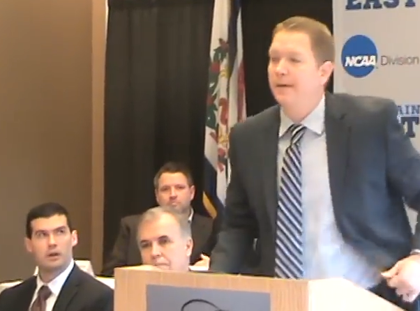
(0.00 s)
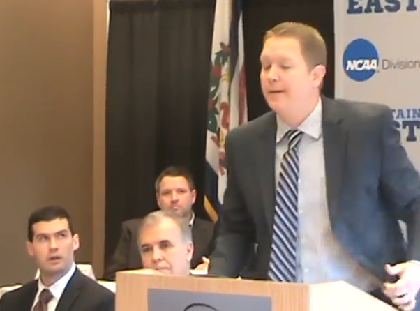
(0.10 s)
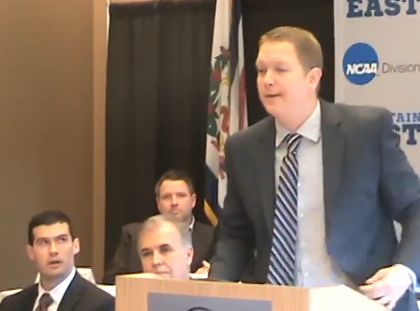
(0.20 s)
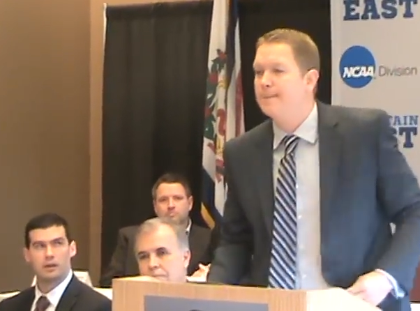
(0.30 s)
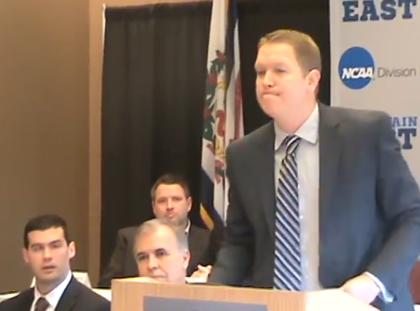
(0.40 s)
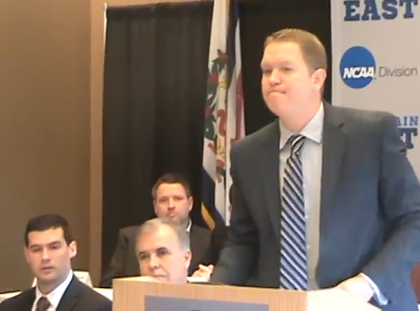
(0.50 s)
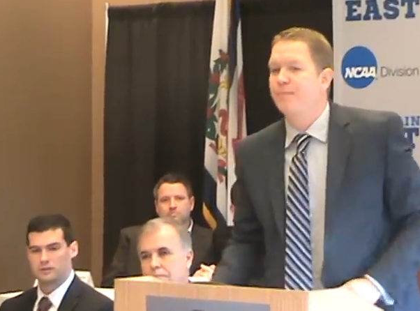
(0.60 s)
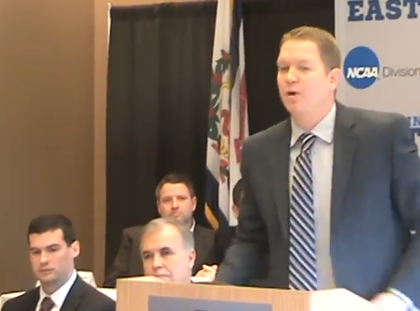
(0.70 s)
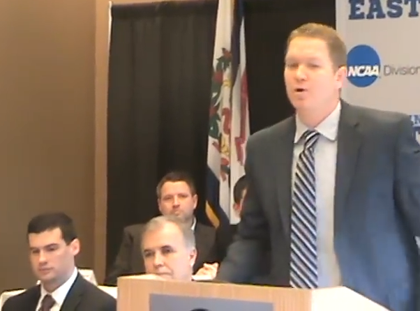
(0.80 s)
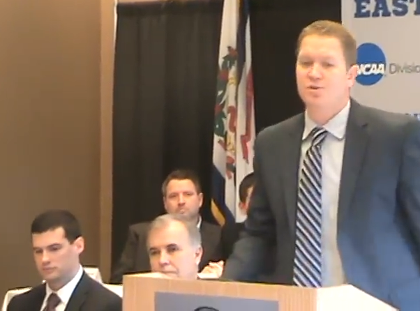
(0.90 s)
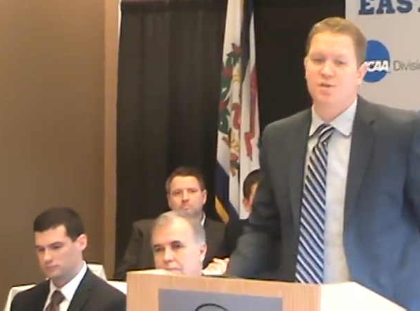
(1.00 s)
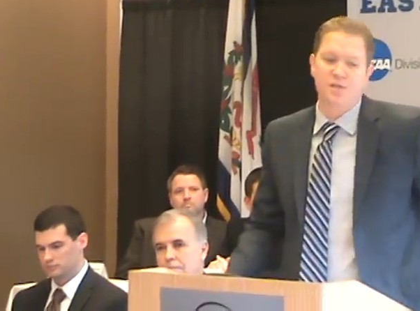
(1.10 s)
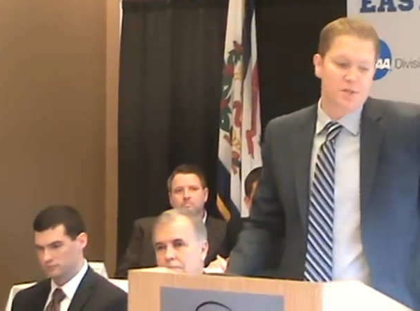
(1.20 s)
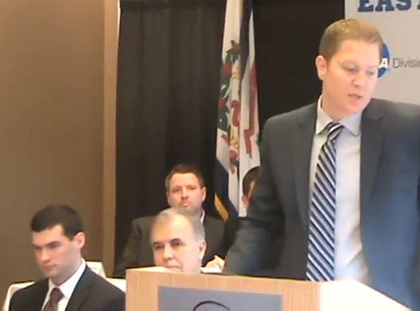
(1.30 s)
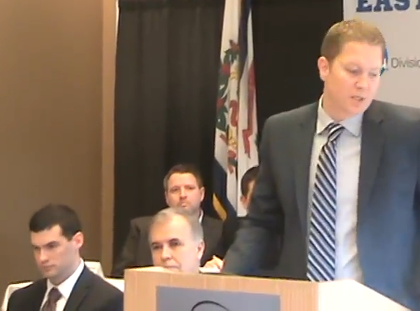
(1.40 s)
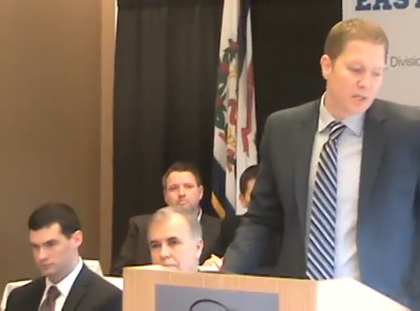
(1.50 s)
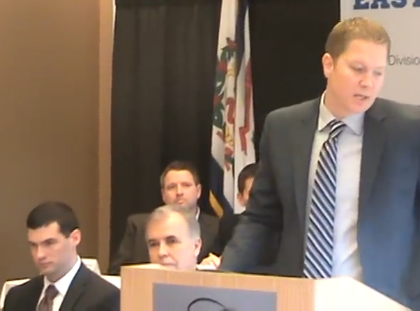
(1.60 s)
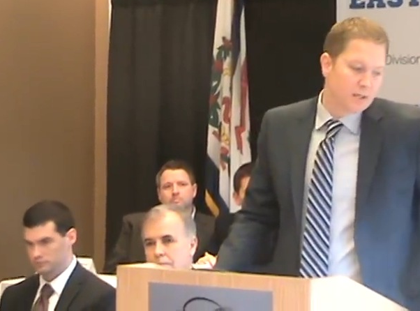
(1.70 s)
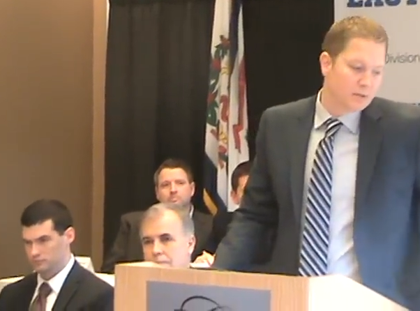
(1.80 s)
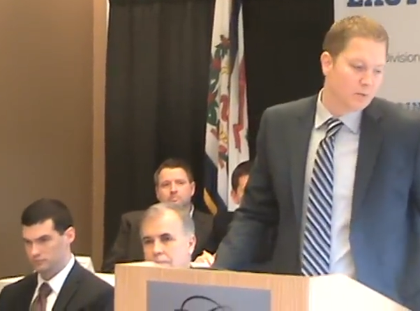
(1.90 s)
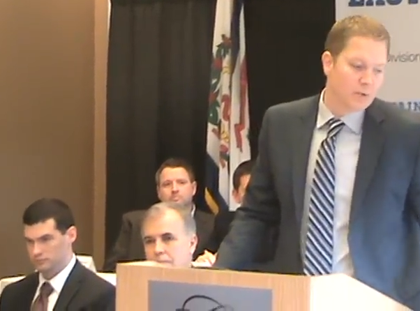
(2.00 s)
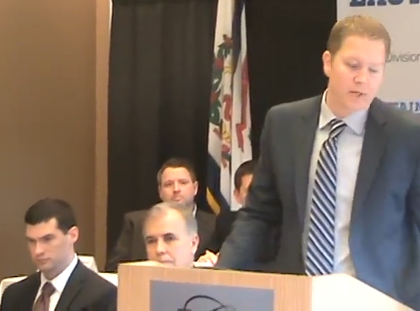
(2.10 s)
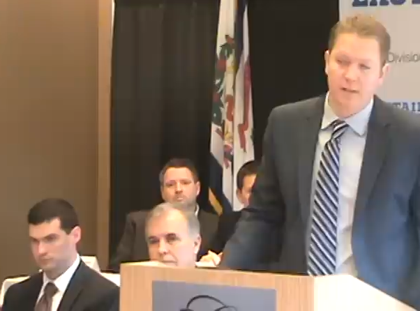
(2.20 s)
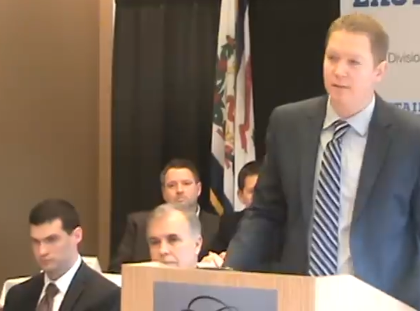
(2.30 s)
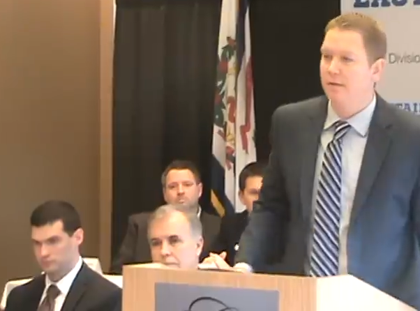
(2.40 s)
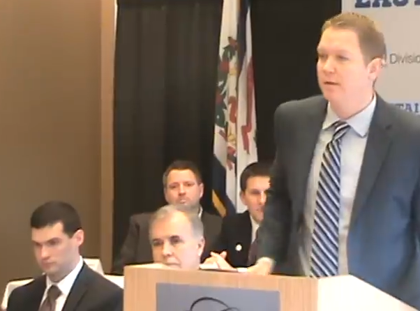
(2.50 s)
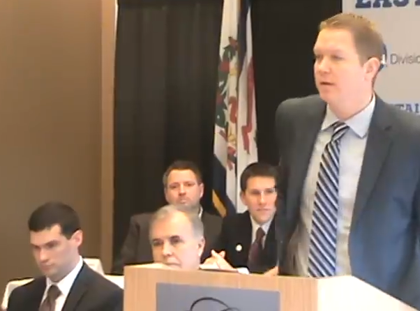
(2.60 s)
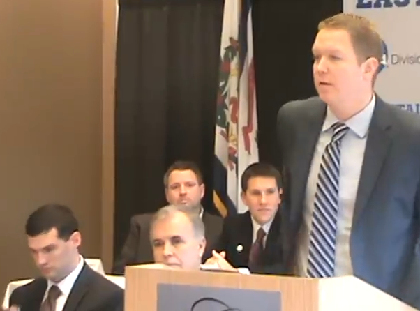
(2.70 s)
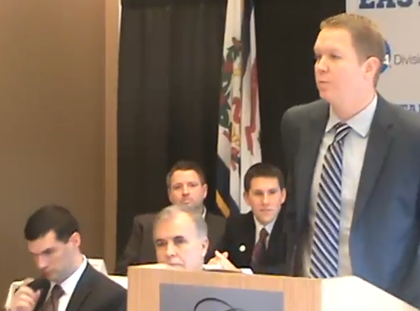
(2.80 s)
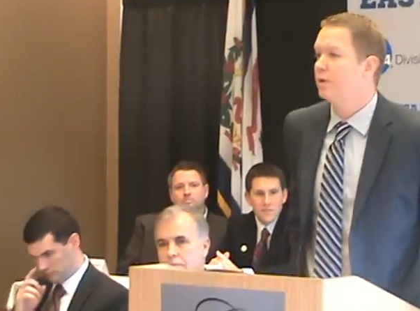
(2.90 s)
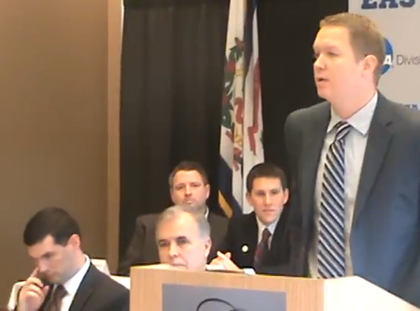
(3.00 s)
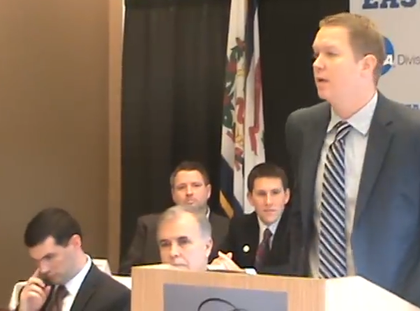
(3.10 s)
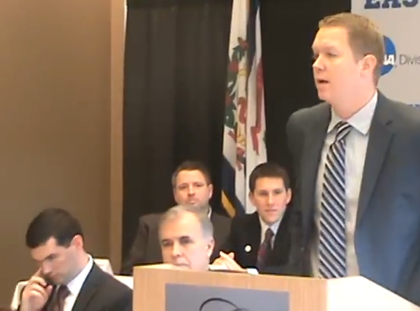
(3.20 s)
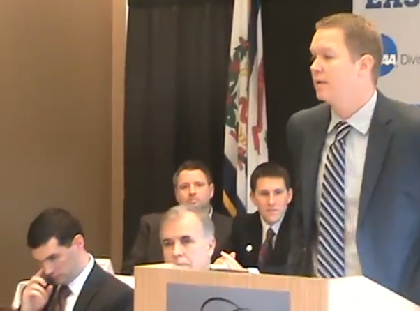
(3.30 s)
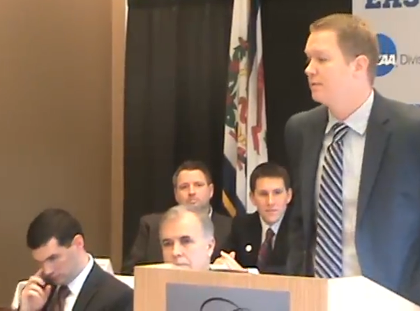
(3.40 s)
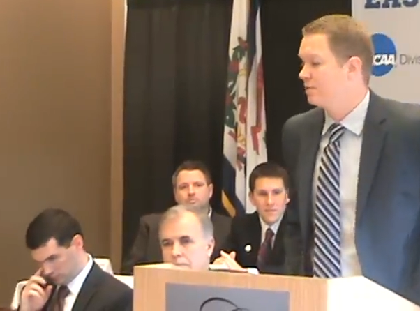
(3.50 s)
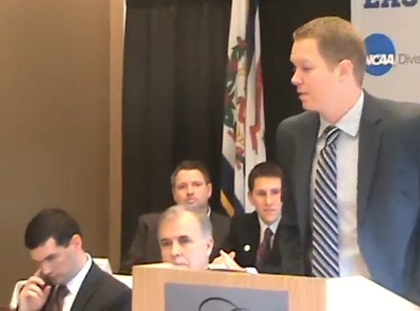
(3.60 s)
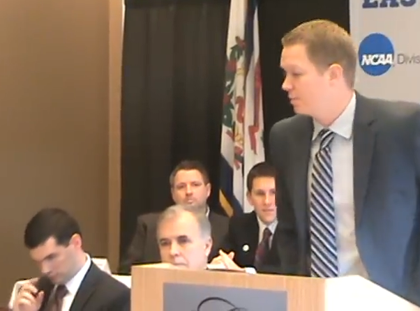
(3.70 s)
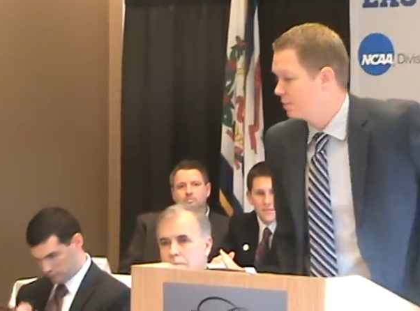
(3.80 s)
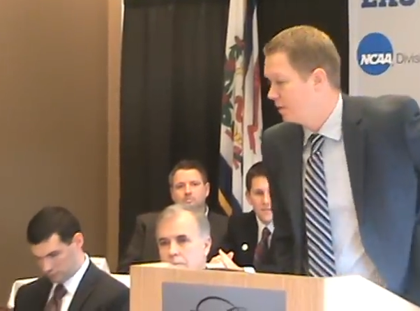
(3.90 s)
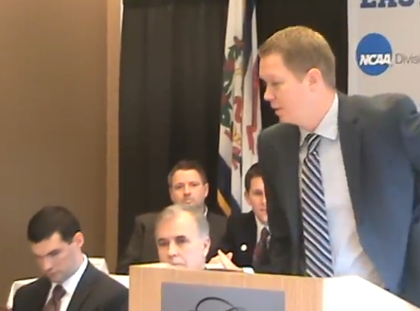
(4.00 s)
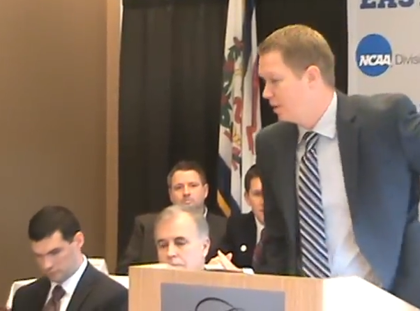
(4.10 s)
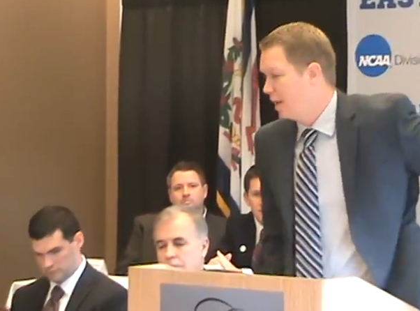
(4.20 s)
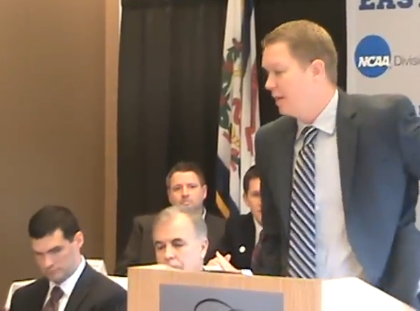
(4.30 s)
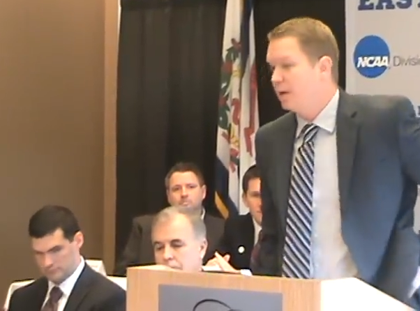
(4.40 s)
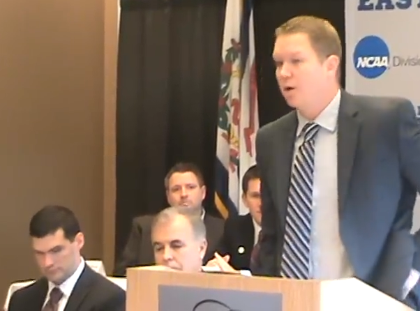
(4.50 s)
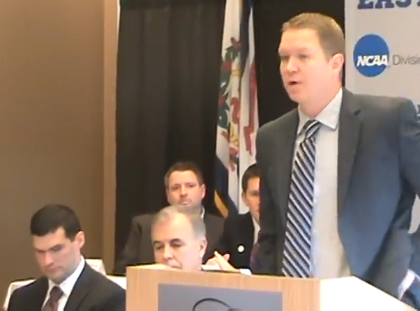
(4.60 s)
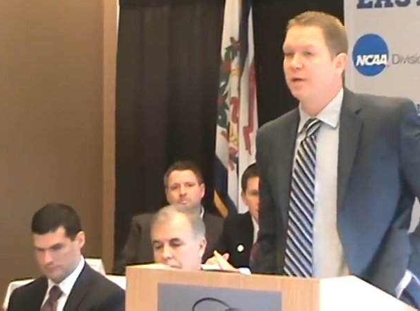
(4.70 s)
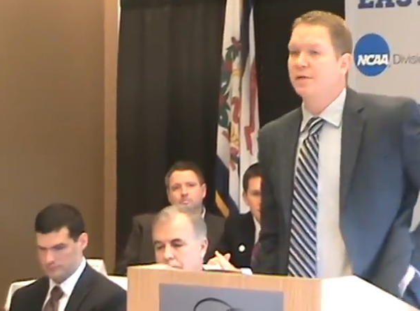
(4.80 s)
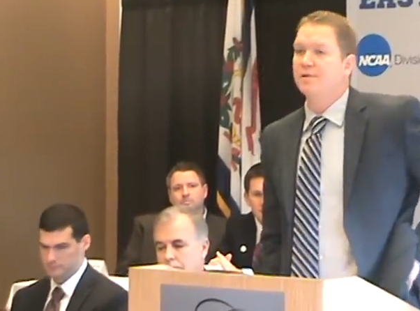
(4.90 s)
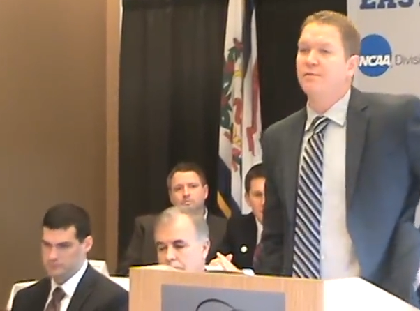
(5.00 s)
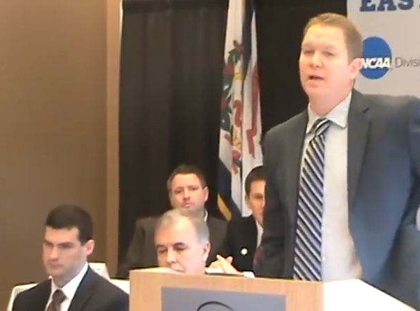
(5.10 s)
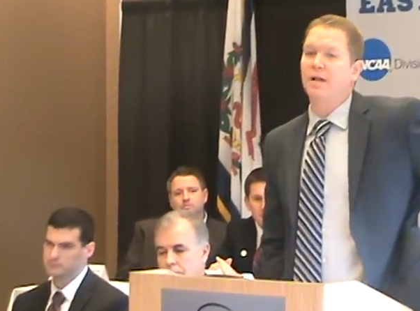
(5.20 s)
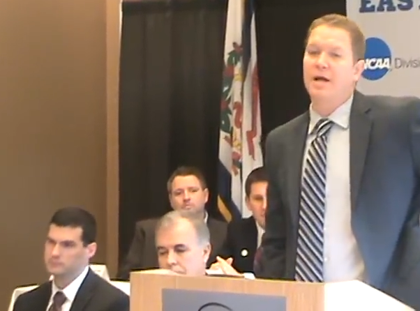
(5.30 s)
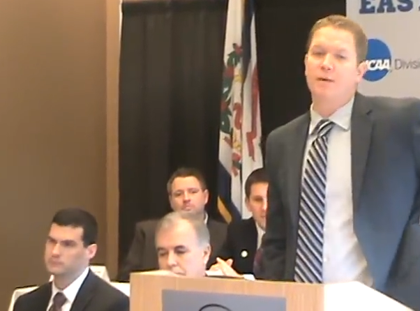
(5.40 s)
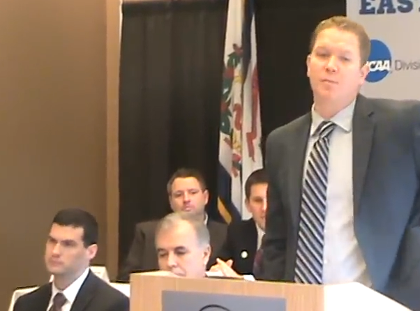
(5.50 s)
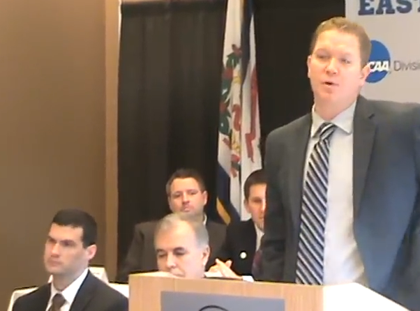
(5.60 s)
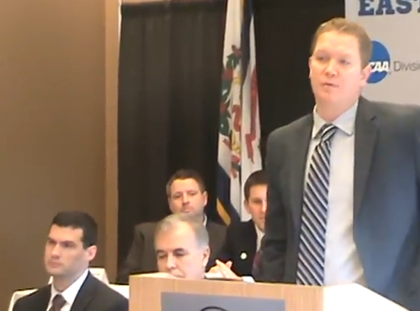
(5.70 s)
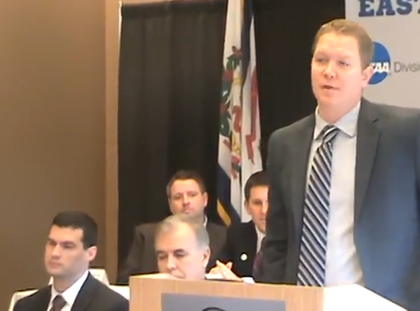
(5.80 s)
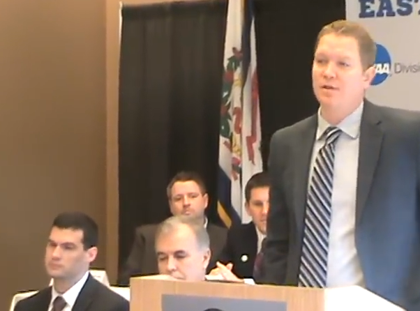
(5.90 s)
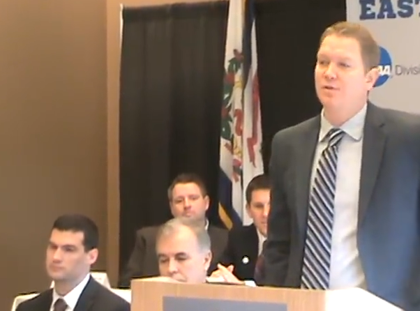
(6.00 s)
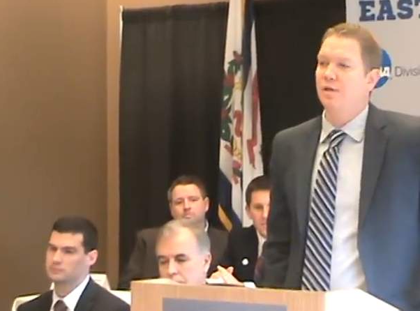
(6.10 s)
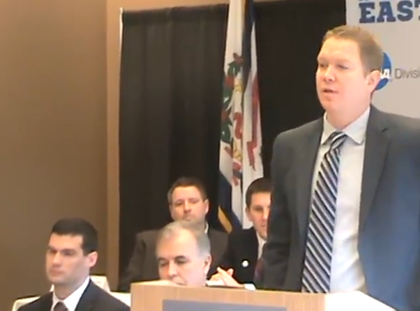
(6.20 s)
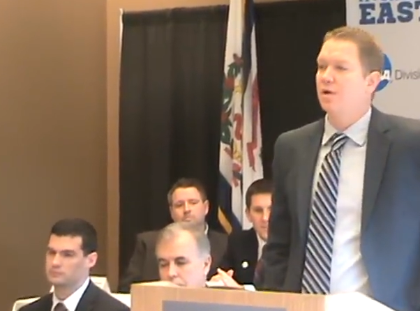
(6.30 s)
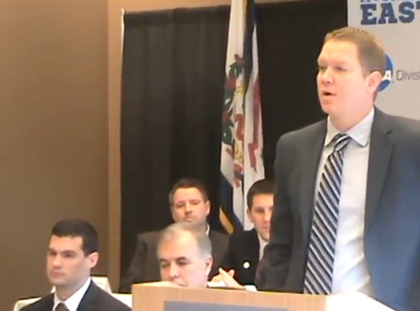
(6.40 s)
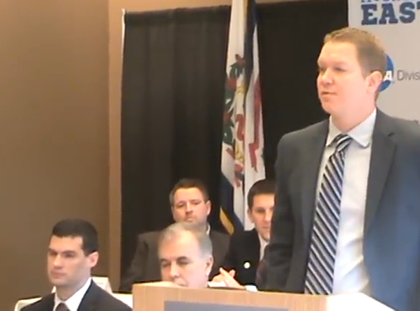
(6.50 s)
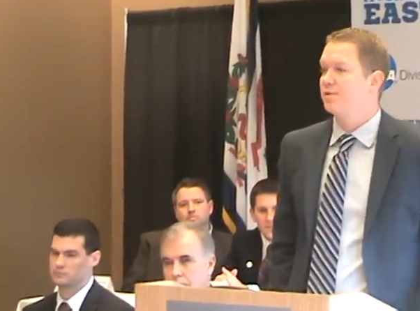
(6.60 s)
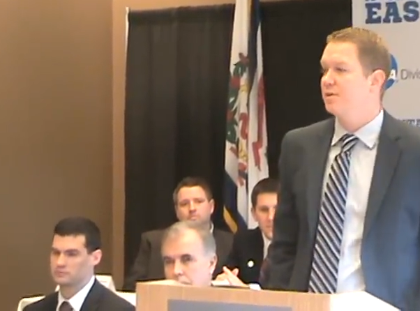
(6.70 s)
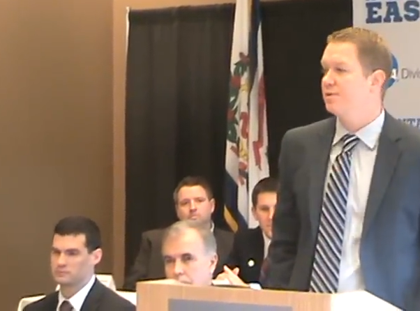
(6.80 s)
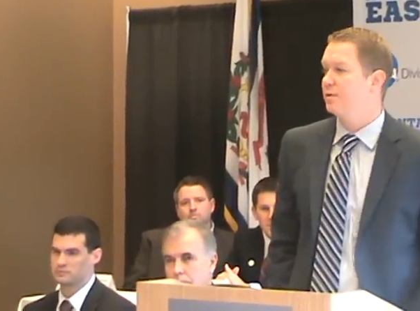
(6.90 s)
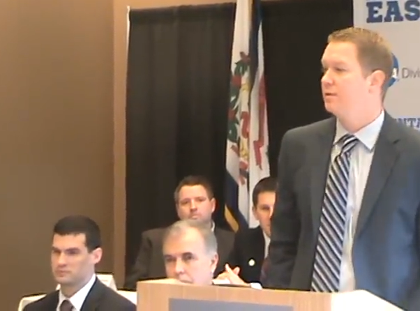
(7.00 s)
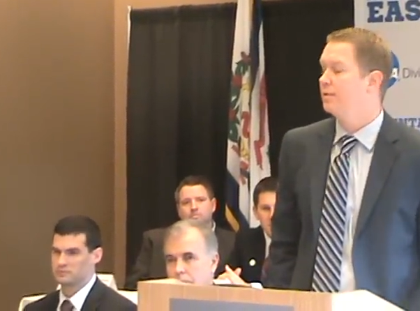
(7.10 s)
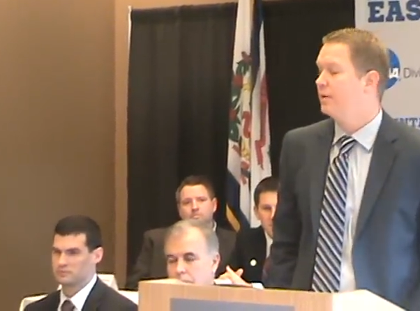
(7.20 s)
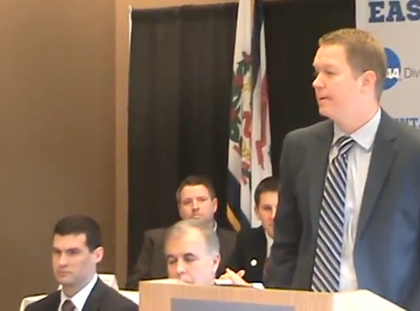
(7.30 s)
Speaker 1: Um, our season didn't end the way uh, we had liked, so I think our kids have had a lot of motivation in the off season.